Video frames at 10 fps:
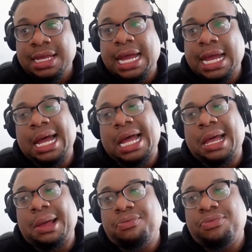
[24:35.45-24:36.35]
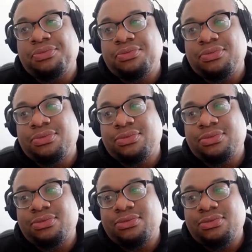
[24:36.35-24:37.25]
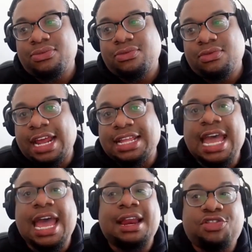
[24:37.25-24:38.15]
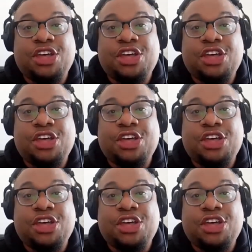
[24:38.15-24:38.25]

Um, like that,